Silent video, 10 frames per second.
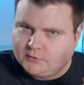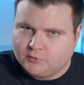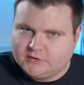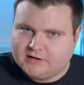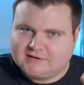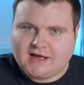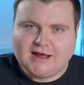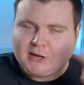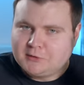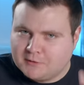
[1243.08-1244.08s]
The Ouya
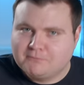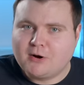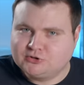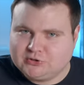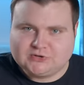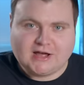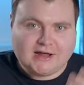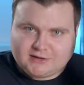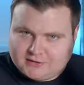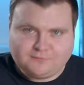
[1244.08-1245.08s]
died. The Mojo
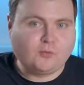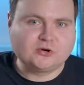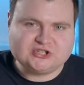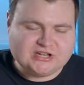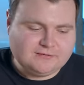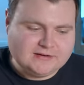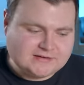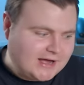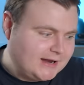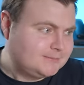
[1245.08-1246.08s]
died. Forge TV
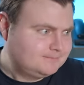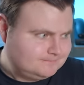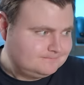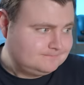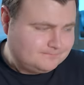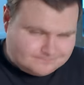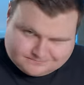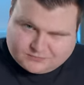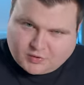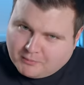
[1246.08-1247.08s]
died.
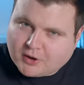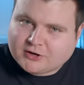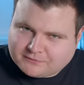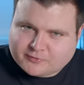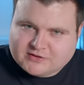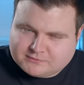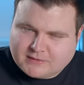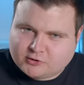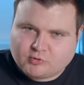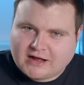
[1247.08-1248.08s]
The market for these
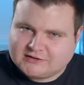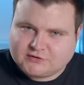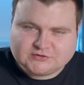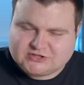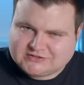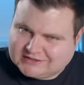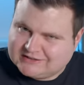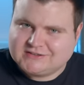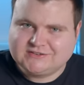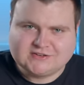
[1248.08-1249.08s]
micro consoles just
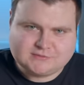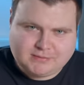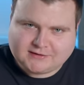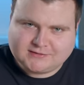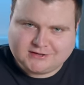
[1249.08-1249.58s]
didn't exist back